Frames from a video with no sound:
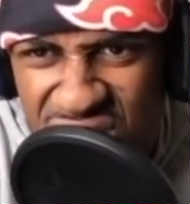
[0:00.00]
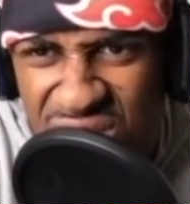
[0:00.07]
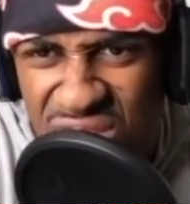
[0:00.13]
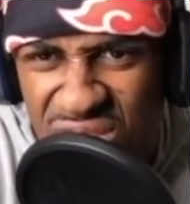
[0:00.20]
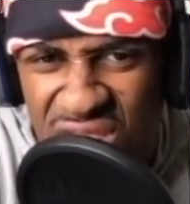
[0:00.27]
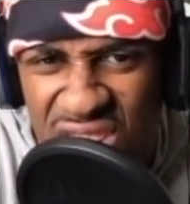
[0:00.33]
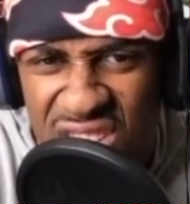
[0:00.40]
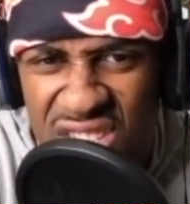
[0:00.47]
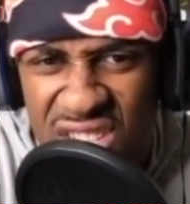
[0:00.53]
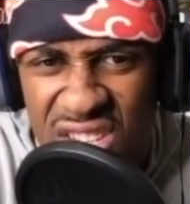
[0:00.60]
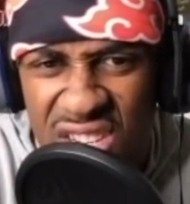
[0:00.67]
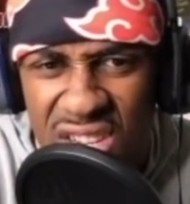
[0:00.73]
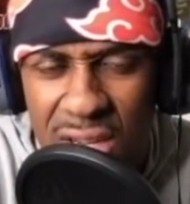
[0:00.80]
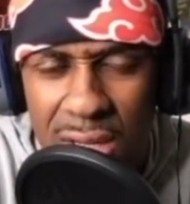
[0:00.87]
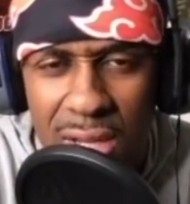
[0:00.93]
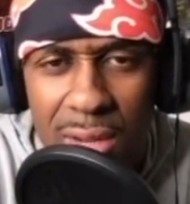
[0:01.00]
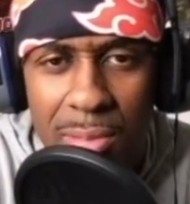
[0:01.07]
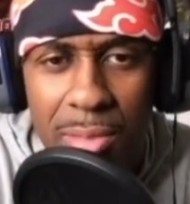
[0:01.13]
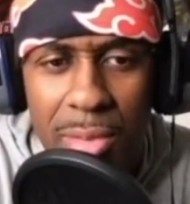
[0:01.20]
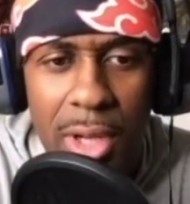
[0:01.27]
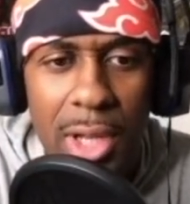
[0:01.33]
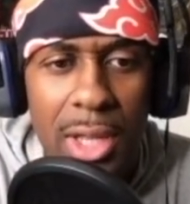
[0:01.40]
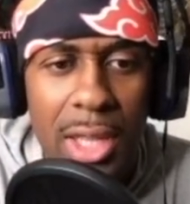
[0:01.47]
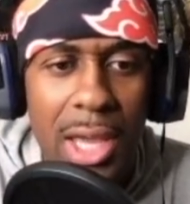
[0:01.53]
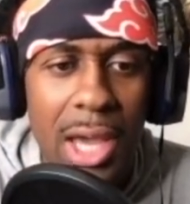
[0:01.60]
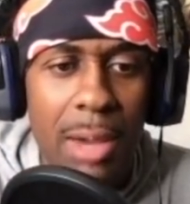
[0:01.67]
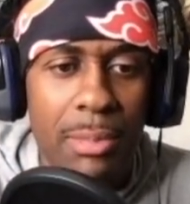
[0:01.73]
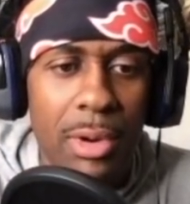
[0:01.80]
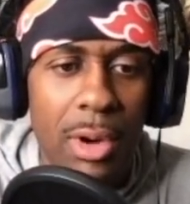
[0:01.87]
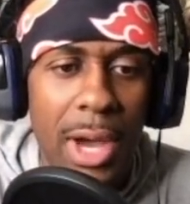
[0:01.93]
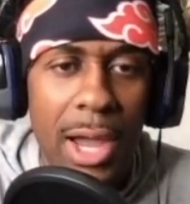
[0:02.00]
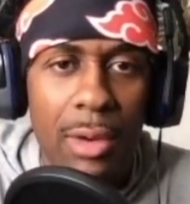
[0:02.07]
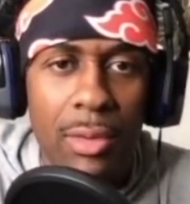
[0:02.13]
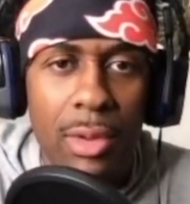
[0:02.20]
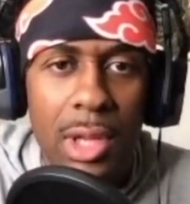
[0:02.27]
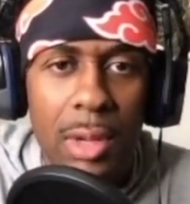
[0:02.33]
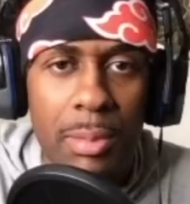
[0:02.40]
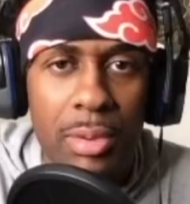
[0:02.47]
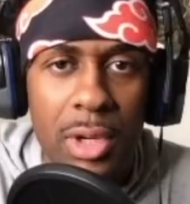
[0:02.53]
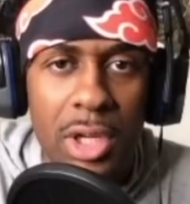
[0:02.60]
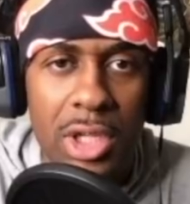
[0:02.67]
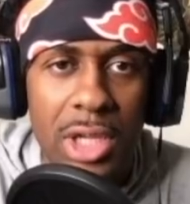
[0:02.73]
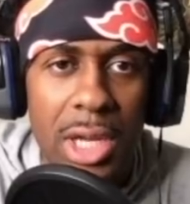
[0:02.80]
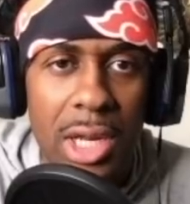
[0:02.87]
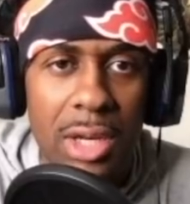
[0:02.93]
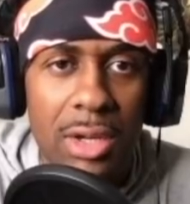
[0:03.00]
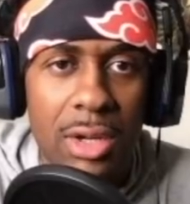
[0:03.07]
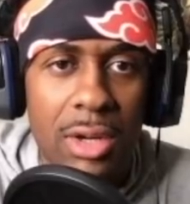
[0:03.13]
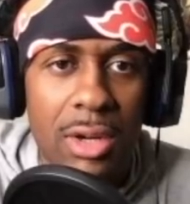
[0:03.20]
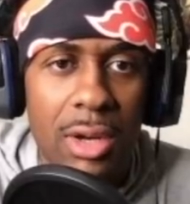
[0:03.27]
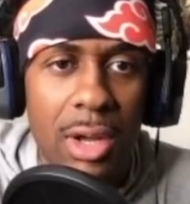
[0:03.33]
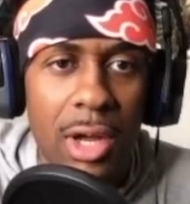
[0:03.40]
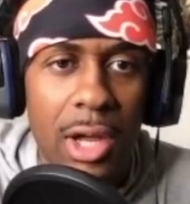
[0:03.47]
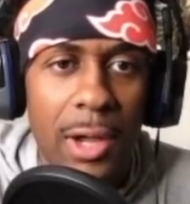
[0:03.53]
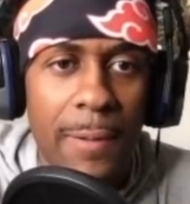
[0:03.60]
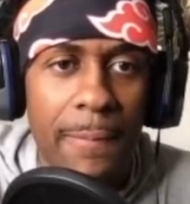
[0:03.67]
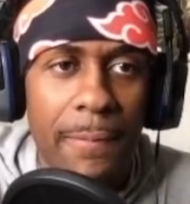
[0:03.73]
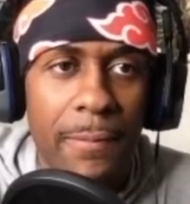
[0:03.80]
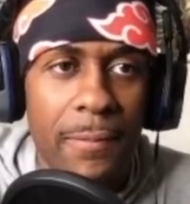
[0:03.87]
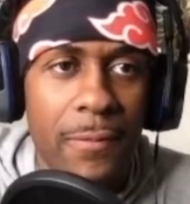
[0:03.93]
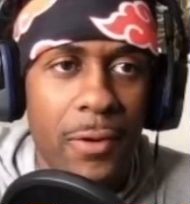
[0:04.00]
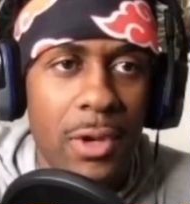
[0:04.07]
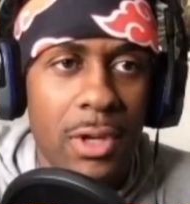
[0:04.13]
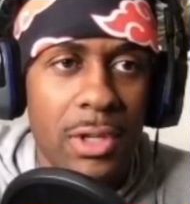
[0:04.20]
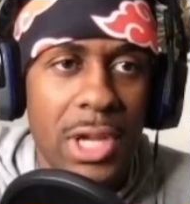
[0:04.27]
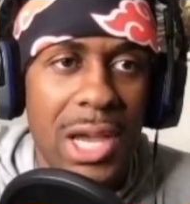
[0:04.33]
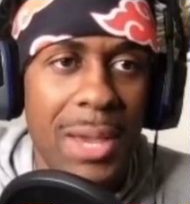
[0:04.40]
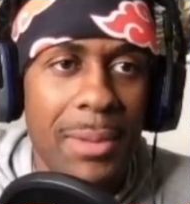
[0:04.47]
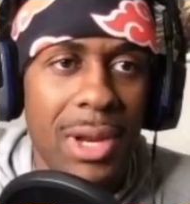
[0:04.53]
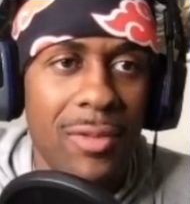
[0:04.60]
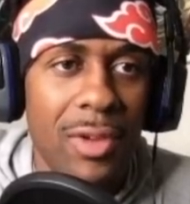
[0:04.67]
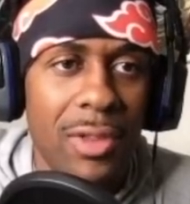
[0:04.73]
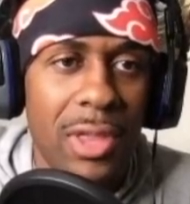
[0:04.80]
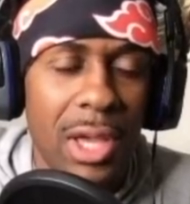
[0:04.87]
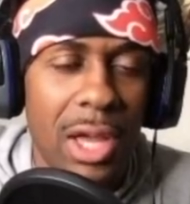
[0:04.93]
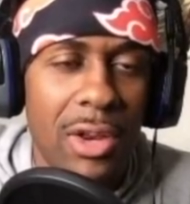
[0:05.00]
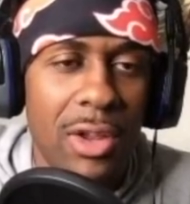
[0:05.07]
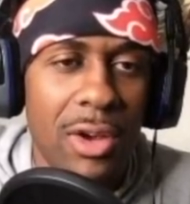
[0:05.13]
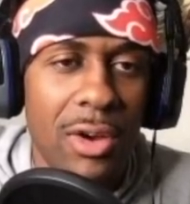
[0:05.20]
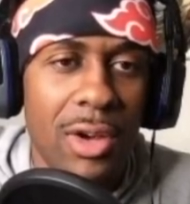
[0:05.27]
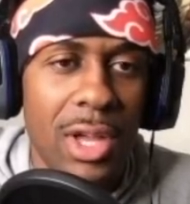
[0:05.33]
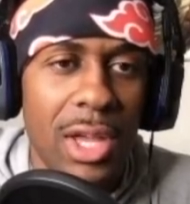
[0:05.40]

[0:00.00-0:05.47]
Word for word: uh. crazy. Uh, but yeah, bro, I really appreciate it, dude. Um, for your time and everything. I know.